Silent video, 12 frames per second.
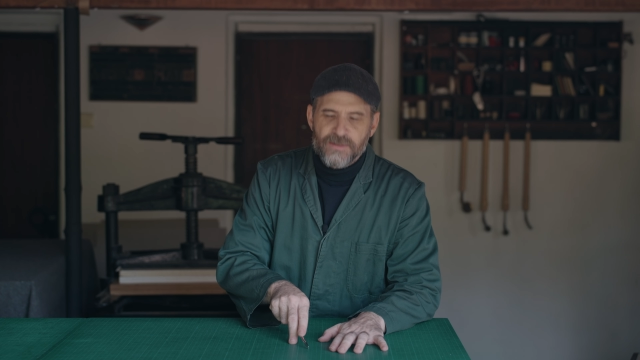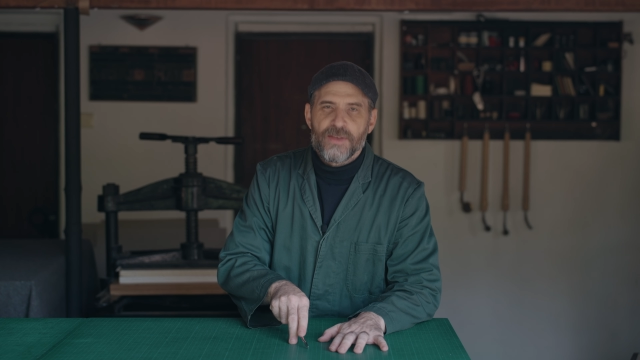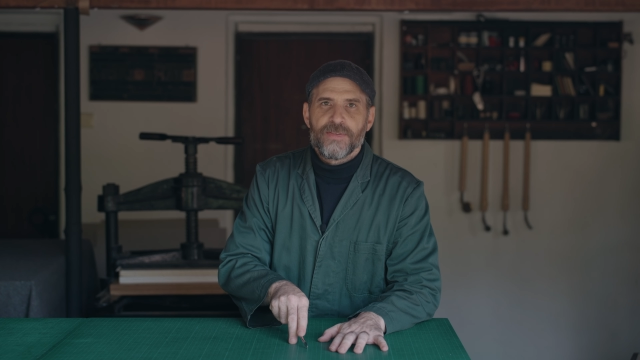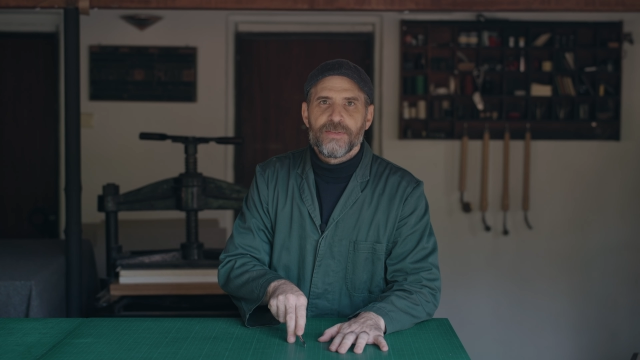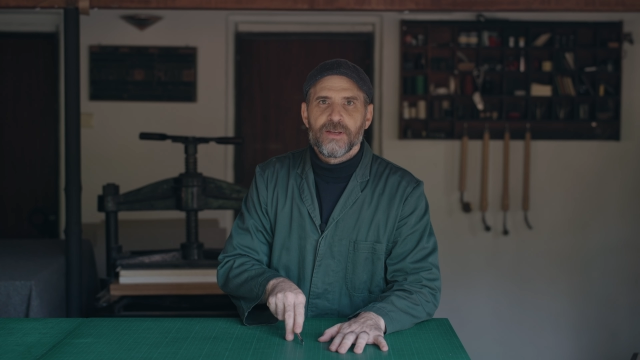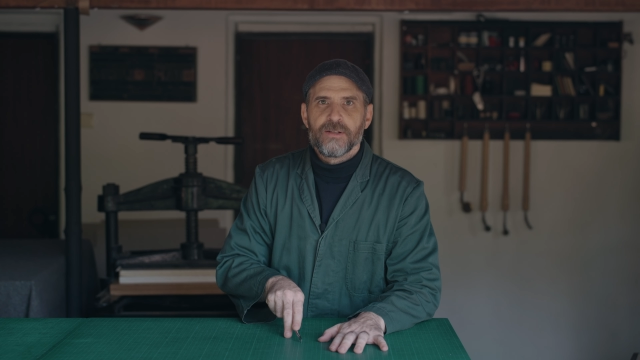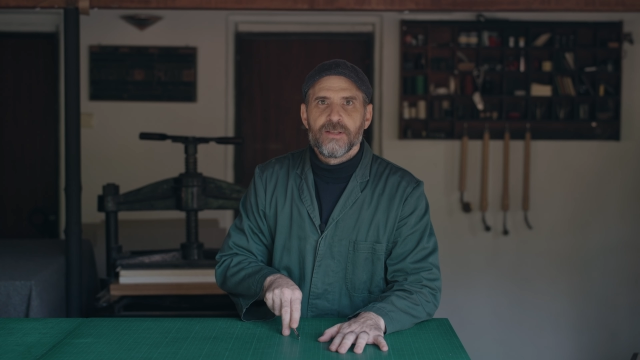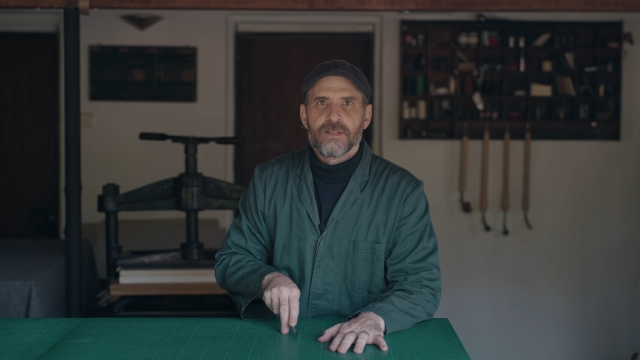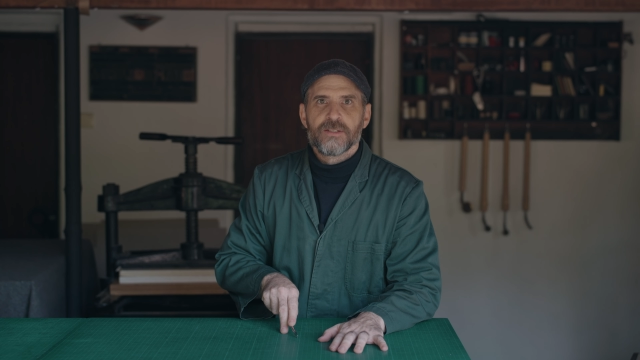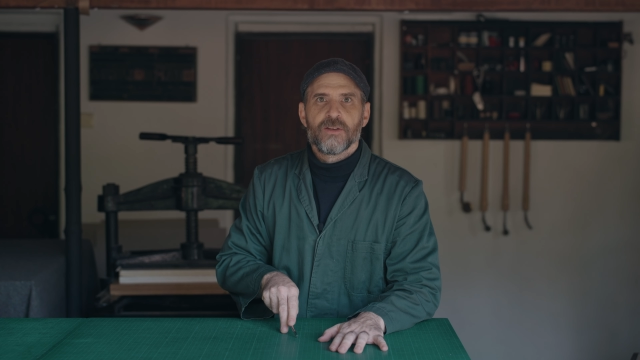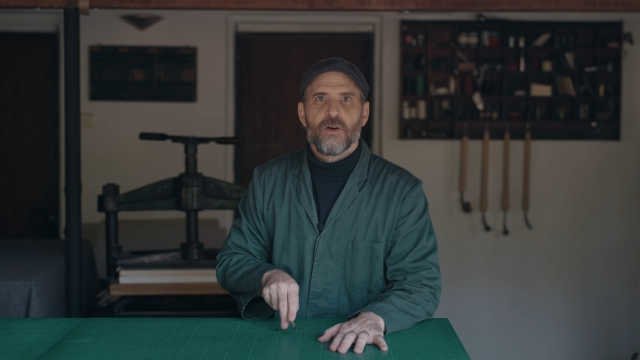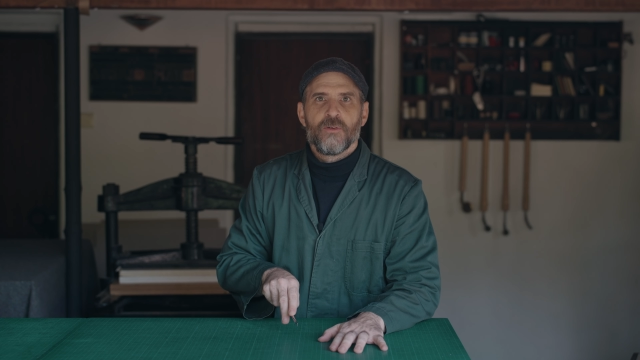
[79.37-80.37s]
the
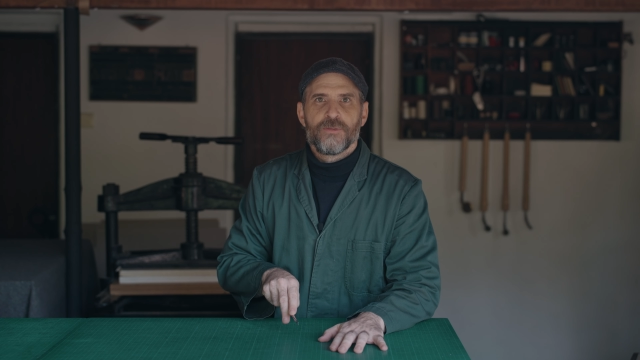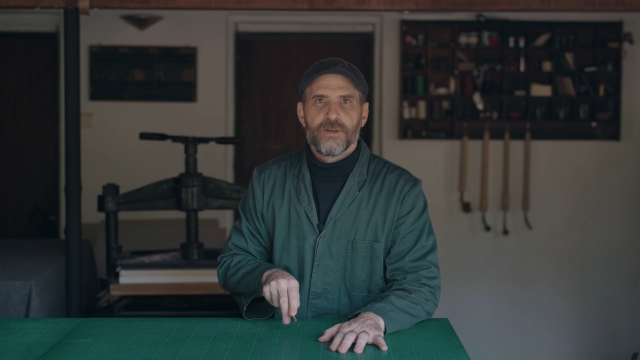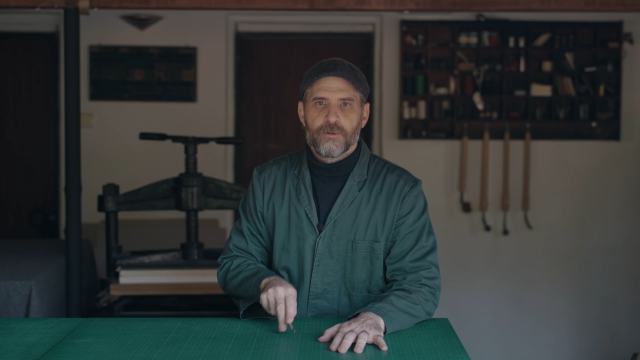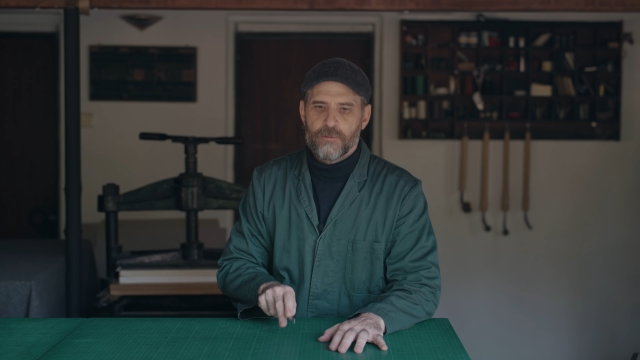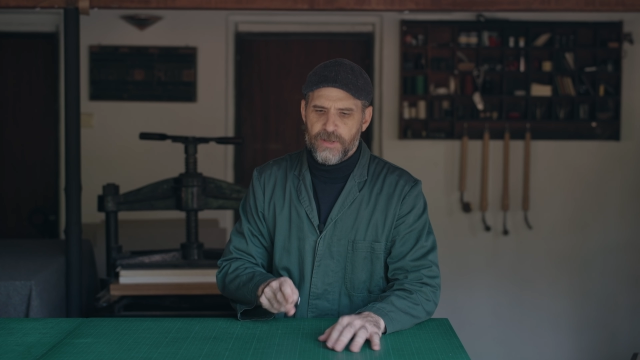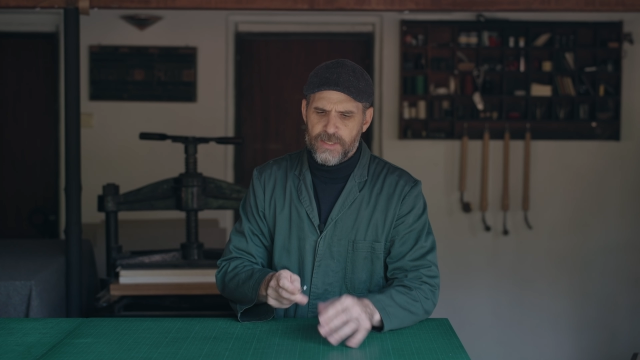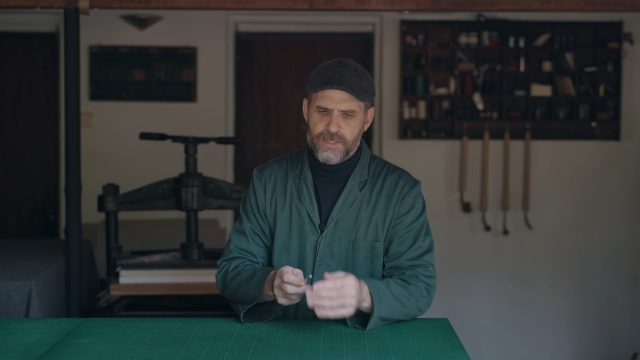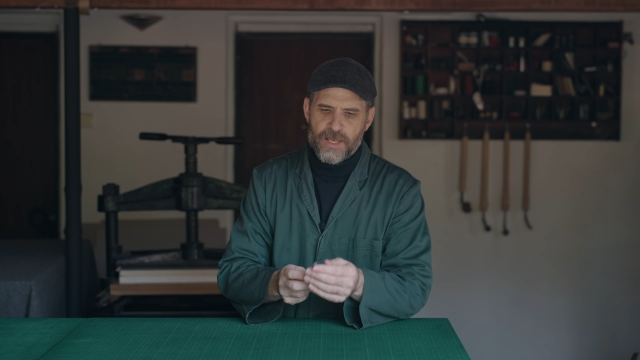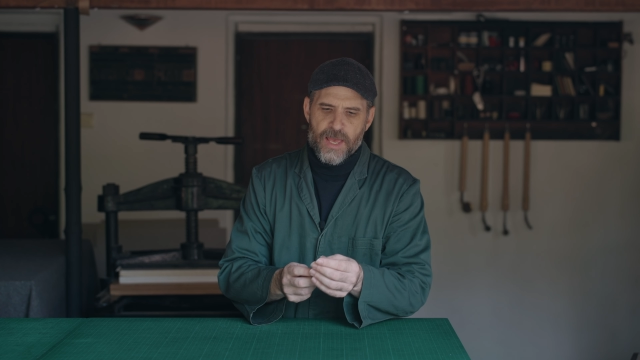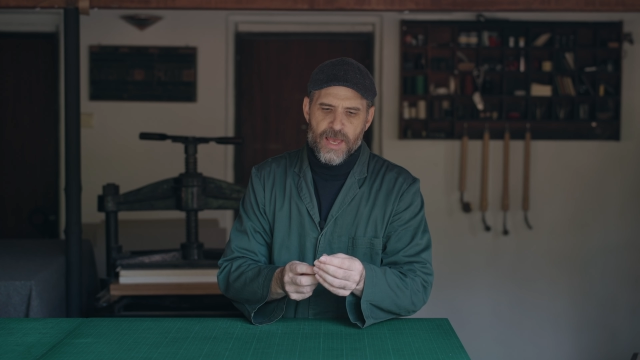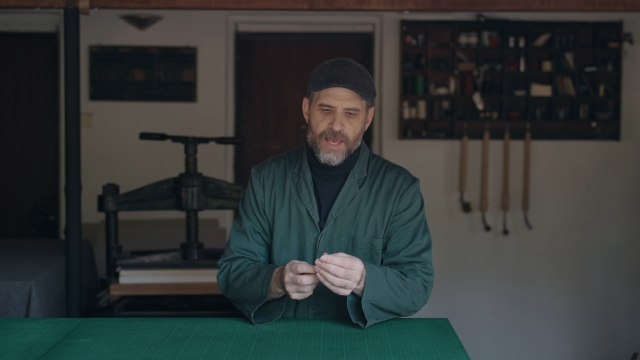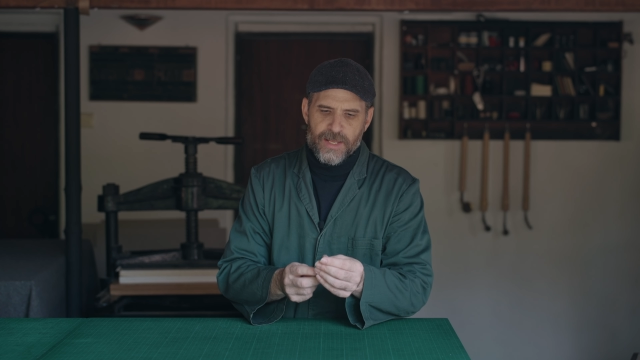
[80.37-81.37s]
thickness of the crease,
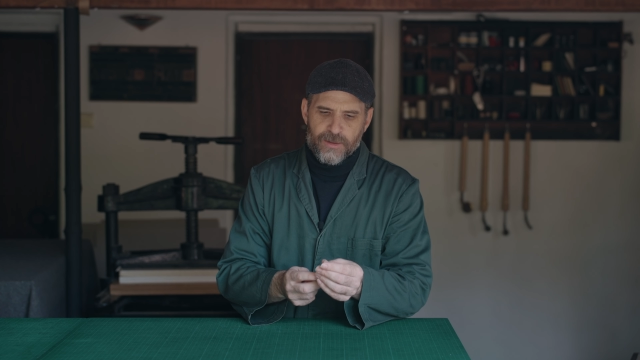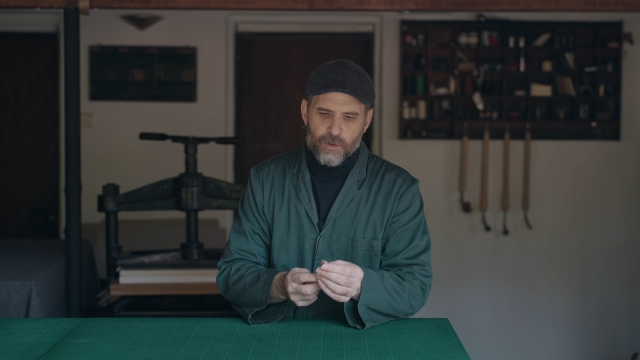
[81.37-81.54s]
and